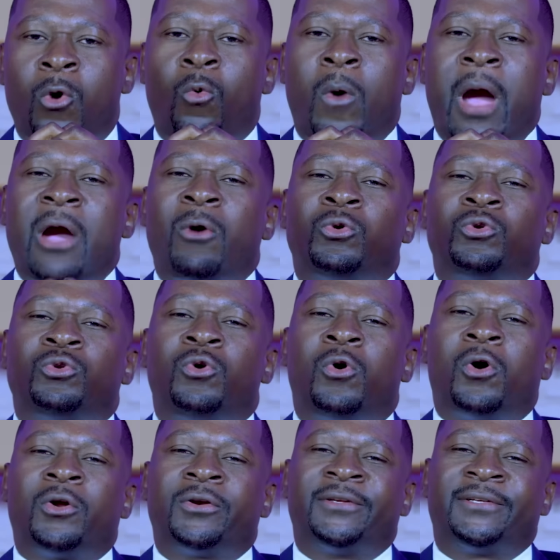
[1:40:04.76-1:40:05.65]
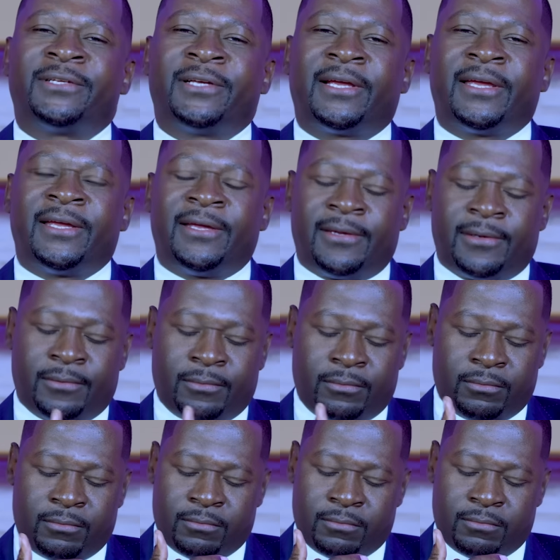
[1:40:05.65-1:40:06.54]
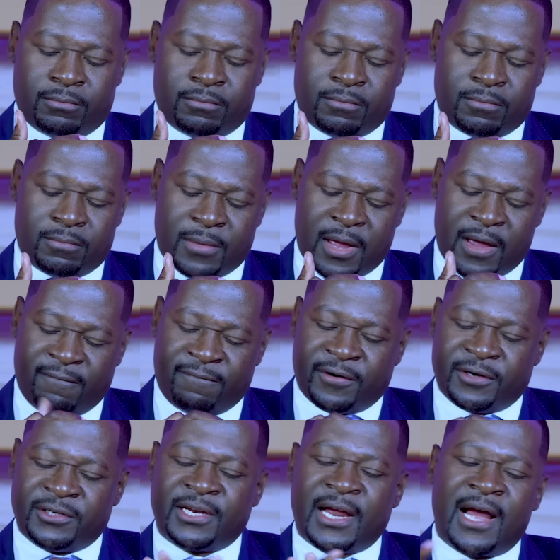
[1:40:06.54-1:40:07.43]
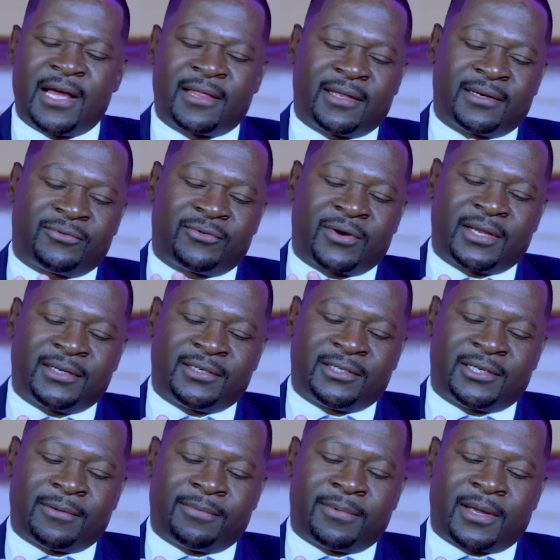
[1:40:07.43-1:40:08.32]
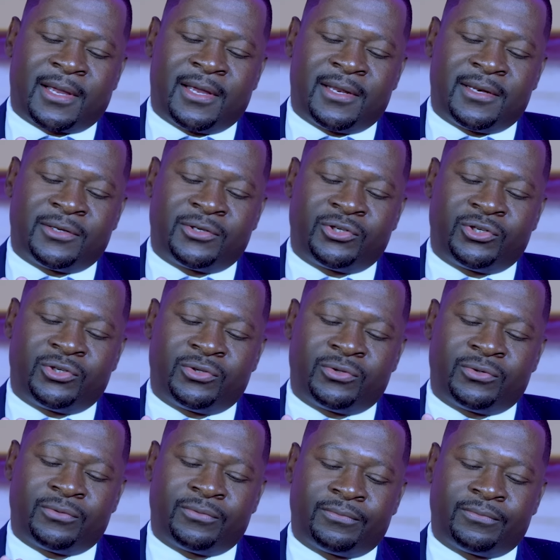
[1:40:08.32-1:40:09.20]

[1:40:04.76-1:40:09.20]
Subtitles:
Why would God say every tongue that rises up against you